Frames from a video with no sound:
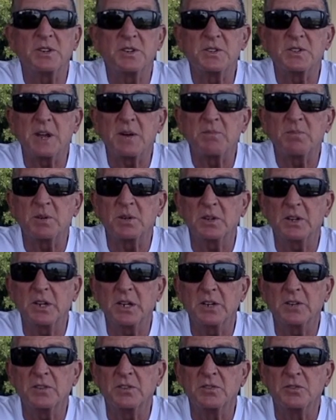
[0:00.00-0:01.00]
separately
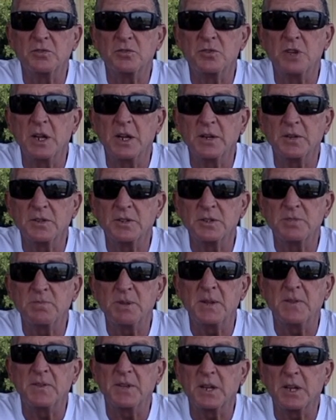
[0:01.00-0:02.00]
and
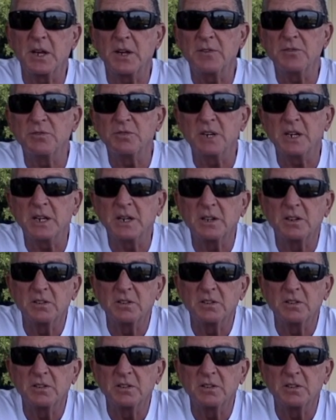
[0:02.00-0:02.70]
spin the country